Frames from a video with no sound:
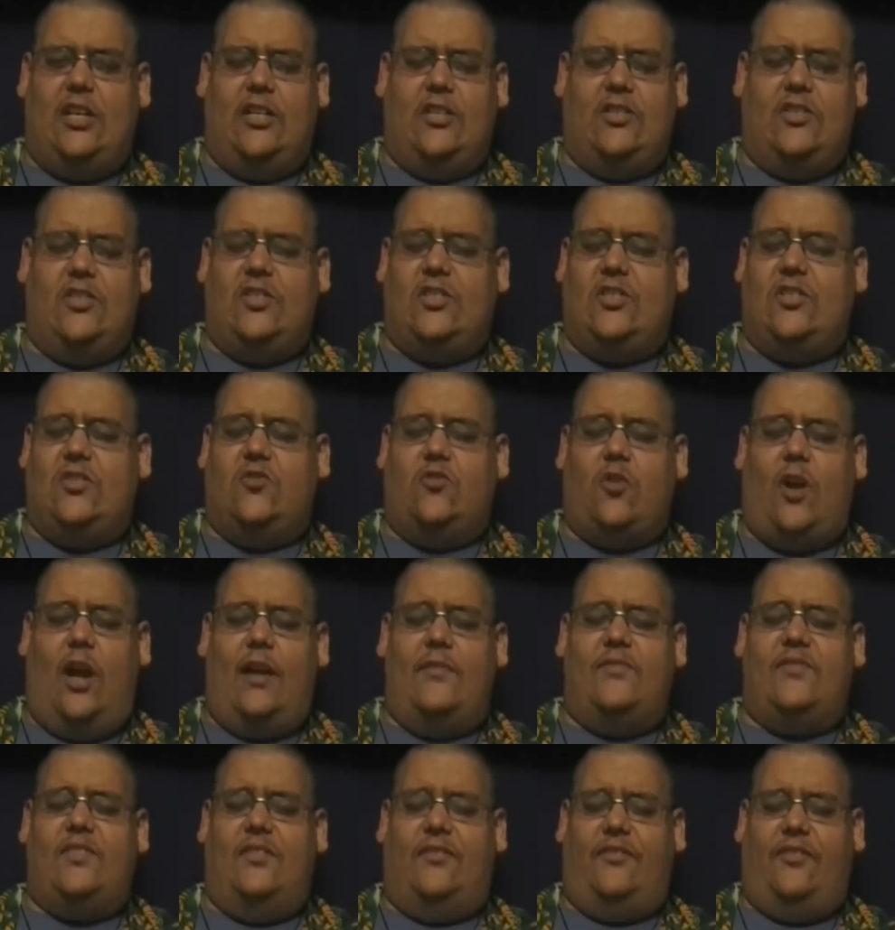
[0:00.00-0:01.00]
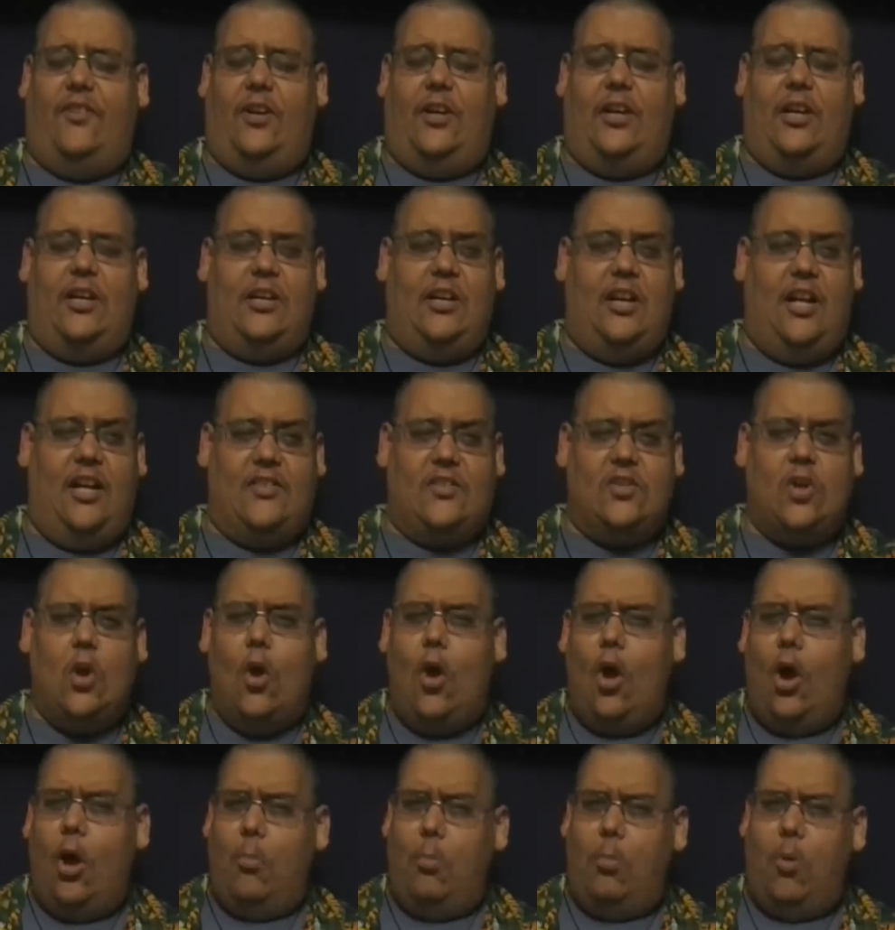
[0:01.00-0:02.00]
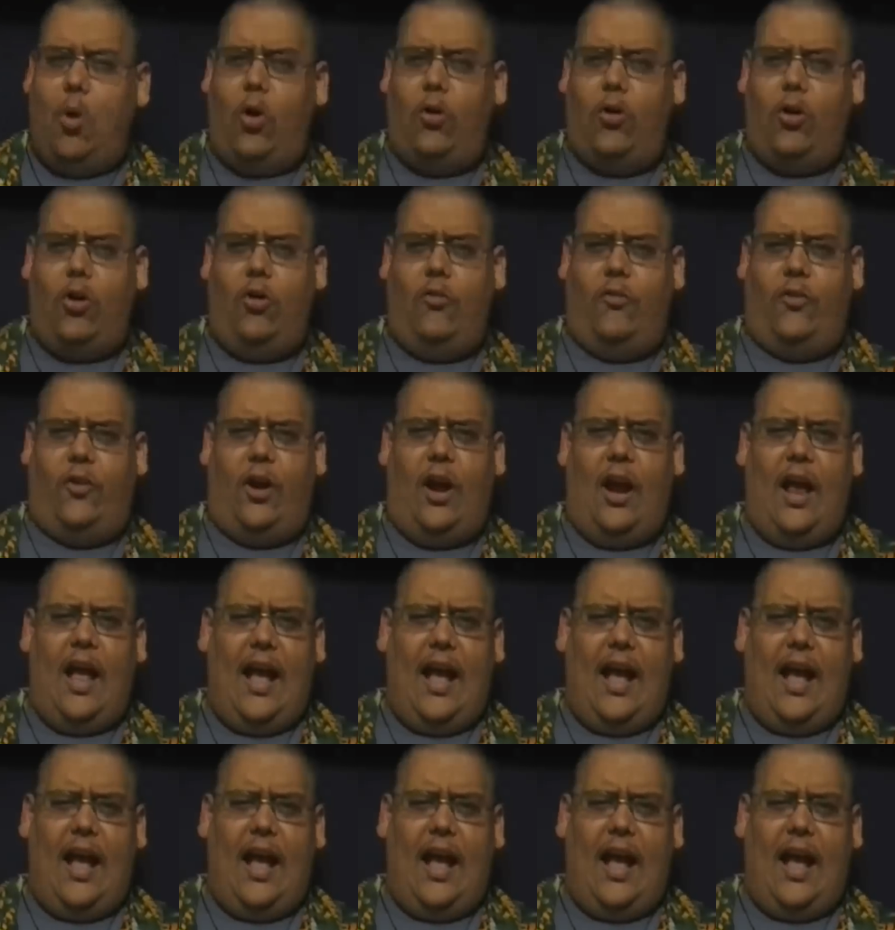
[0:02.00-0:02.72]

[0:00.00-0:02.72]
It just drives you fucking nuts. Moreover,